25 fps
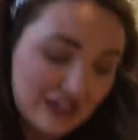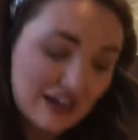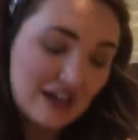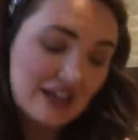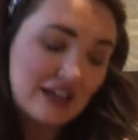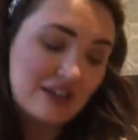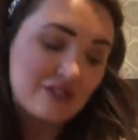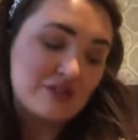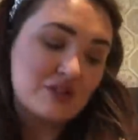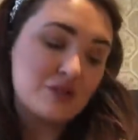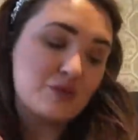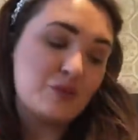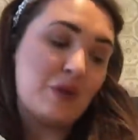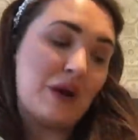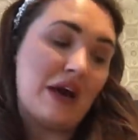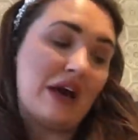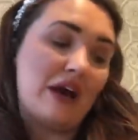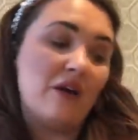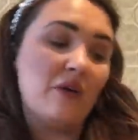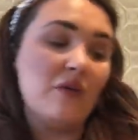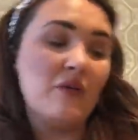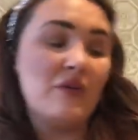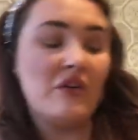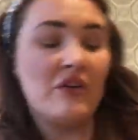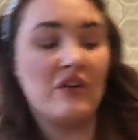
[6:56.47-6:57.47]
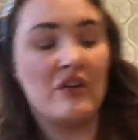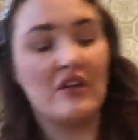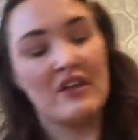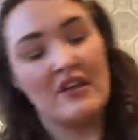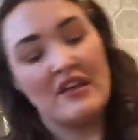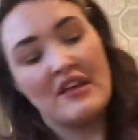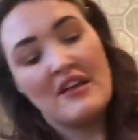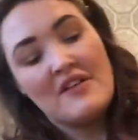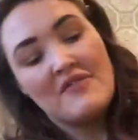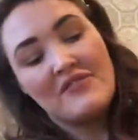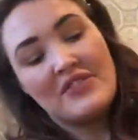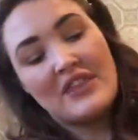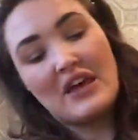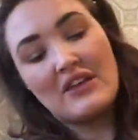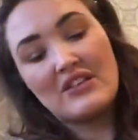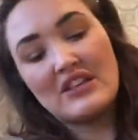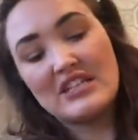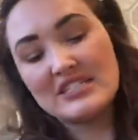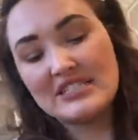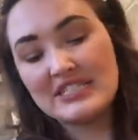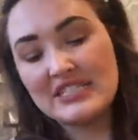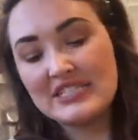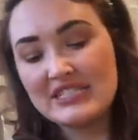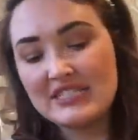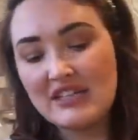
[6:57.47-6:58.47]
colour as well. Now
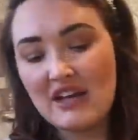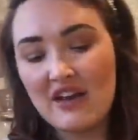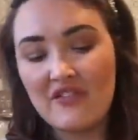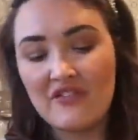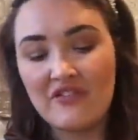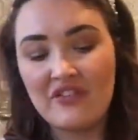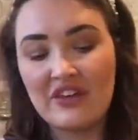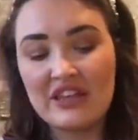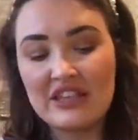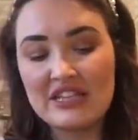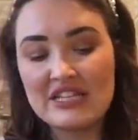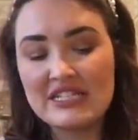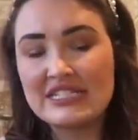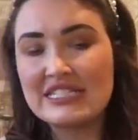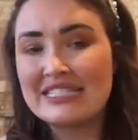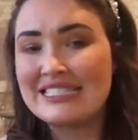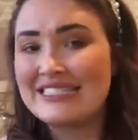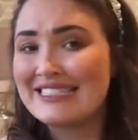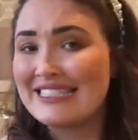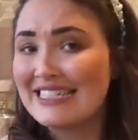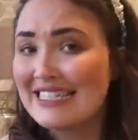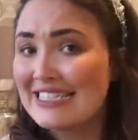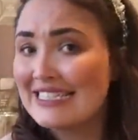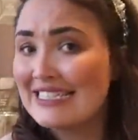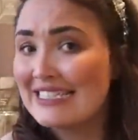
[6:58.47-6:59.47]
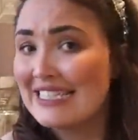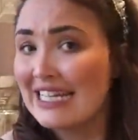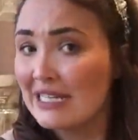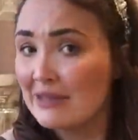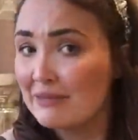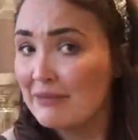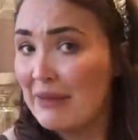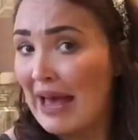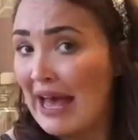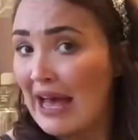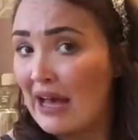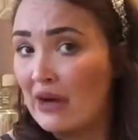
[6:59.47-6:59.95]
this is, I think this is £16